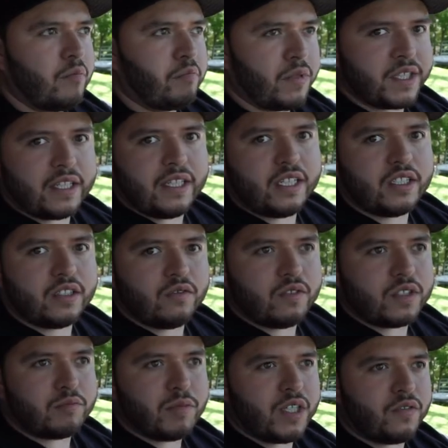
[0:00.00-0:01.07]
But the engine
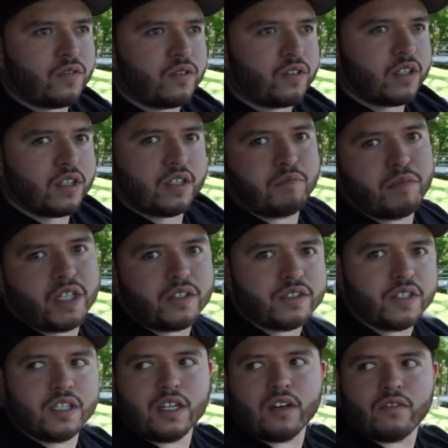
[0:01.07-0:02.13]
was made for the
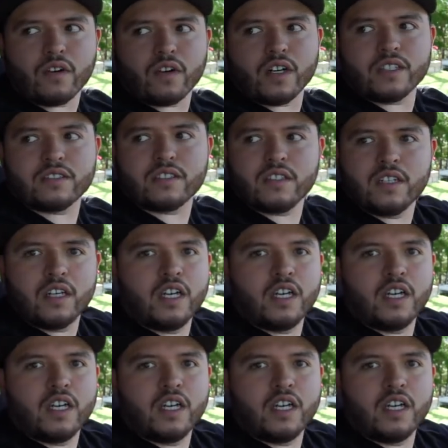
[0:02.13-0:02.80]
BRZ and FRS.